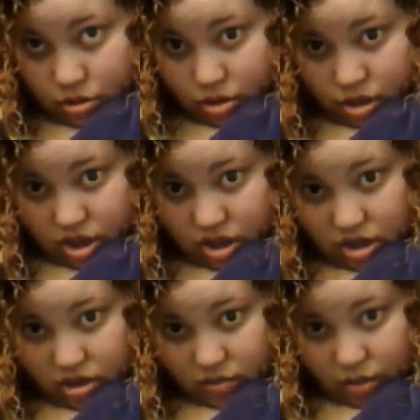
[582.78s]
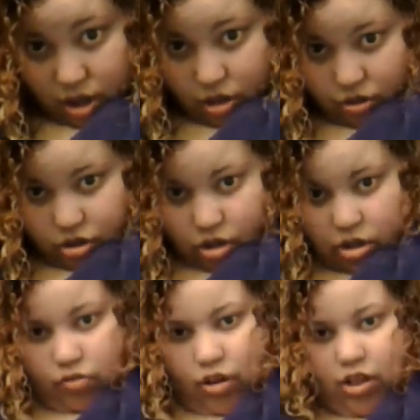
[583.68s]
see, my closure
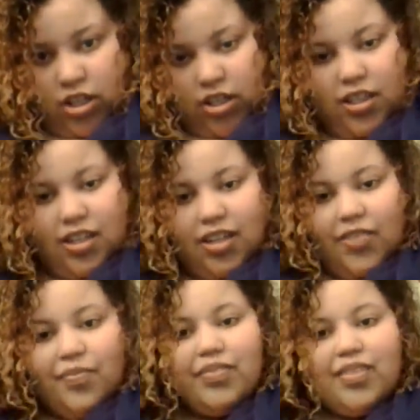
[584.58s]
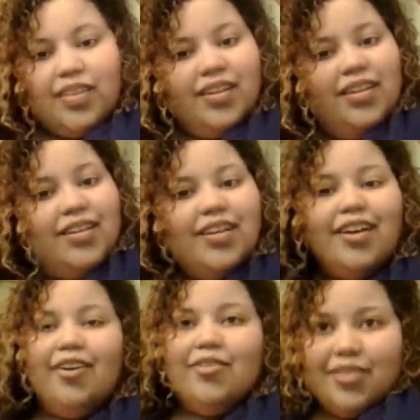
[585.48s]
looks ratchet.
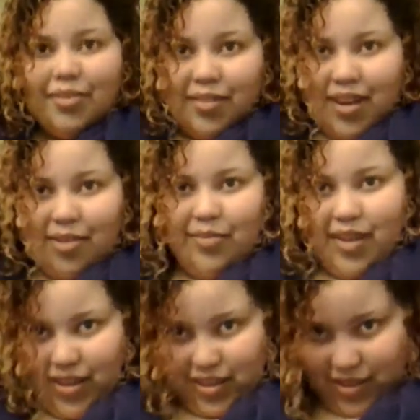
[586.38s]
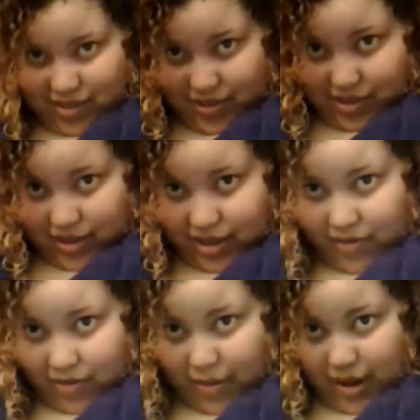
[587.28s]
Comb some of that back to
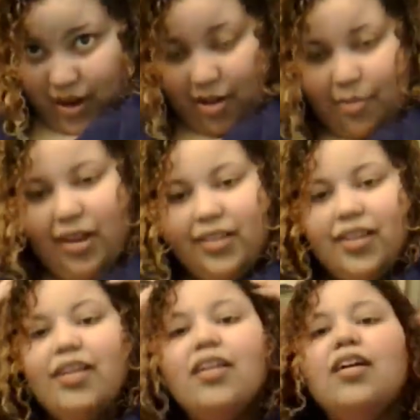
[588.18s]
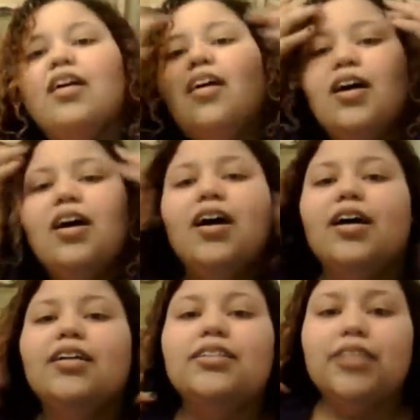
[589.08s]
cover my hair back there.
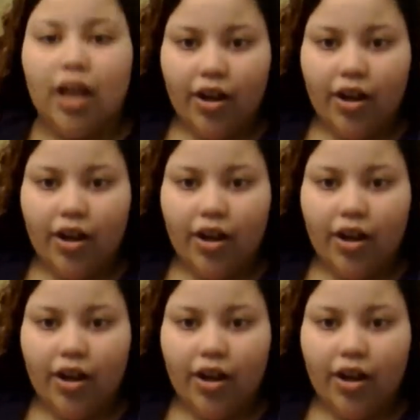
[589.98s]
So